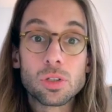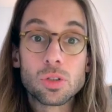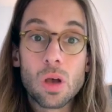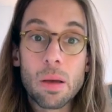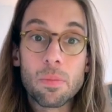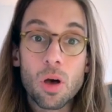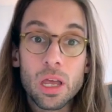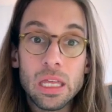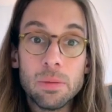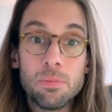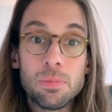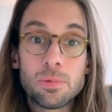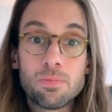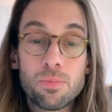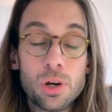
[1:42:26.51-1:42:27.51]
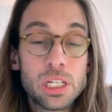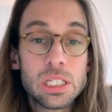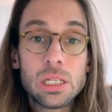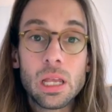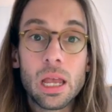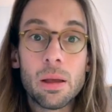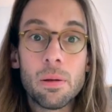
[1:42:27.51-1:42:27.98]
So I'm
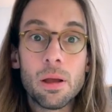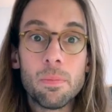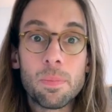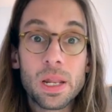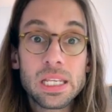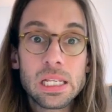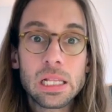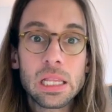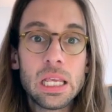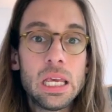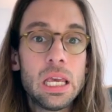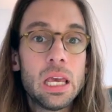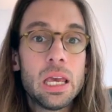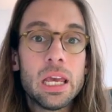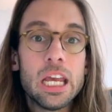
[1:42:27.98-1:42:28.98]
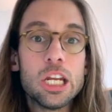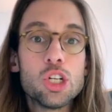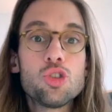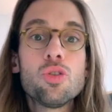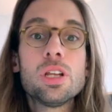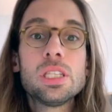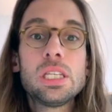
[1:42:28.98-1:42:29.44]
implicitly,
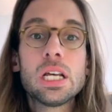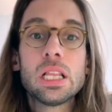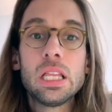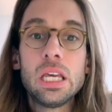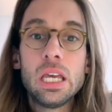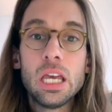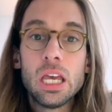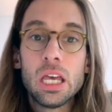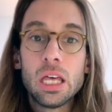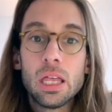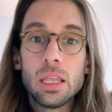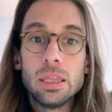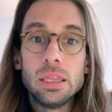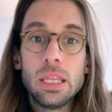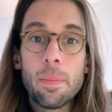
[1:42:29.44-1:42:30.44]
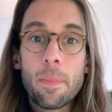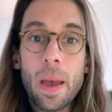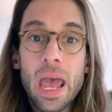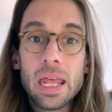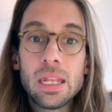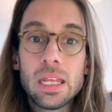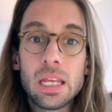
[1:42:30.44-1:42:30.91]
intrinsically
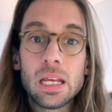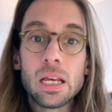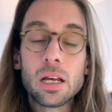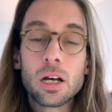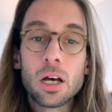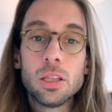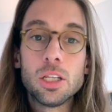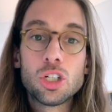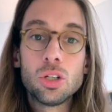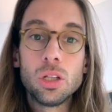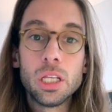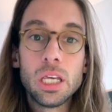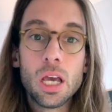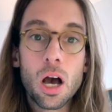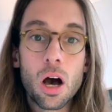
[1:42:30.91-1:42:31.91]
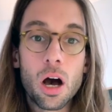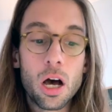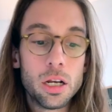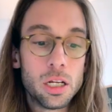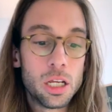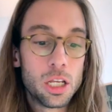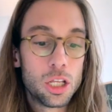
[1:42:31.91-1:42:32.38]
depending conditionally
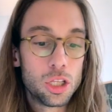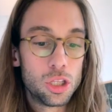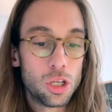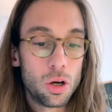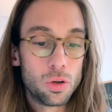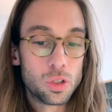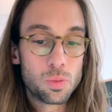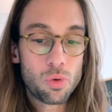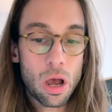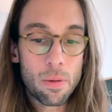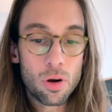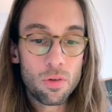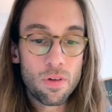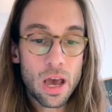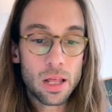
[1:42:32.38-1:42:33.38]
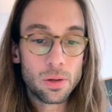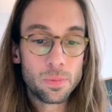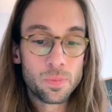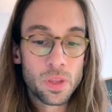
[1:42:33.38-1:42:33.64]
on those parameter values.